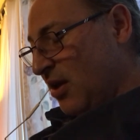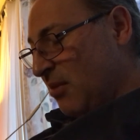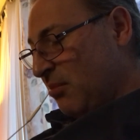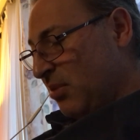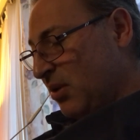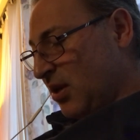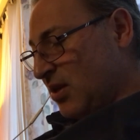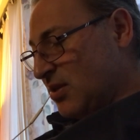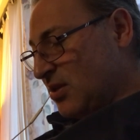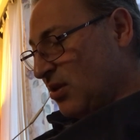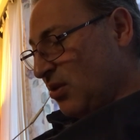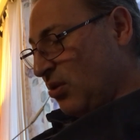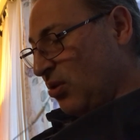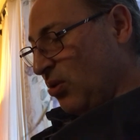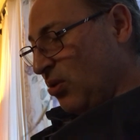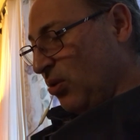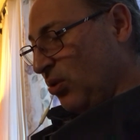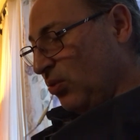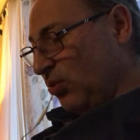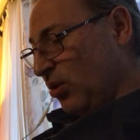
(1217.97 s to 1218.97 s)
because the
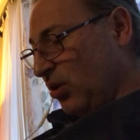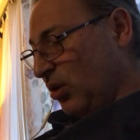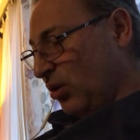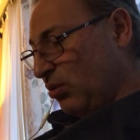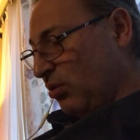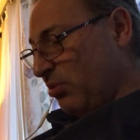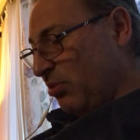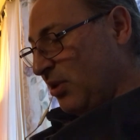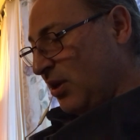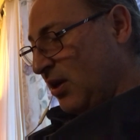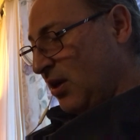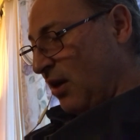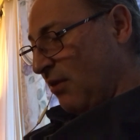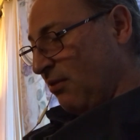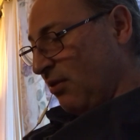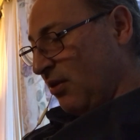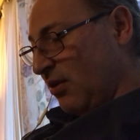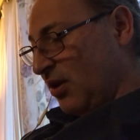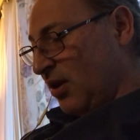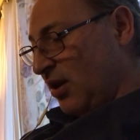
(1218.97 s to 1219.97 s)
whole world will be
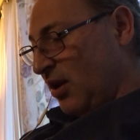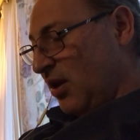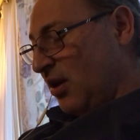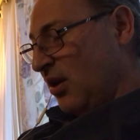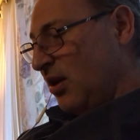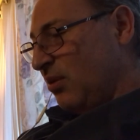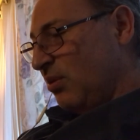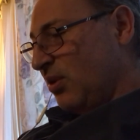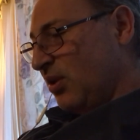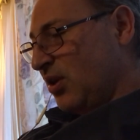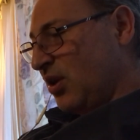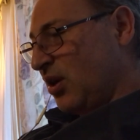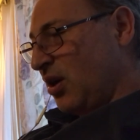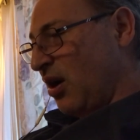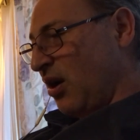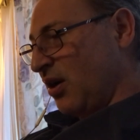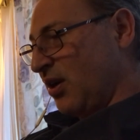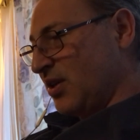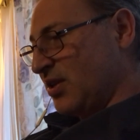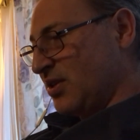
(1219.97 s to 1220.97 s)
covered with
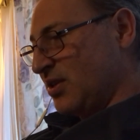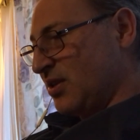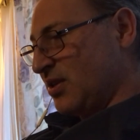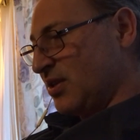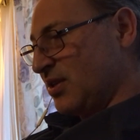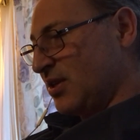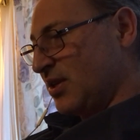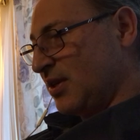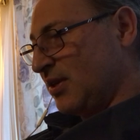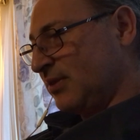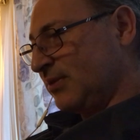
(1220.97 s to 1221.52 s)
carcasses.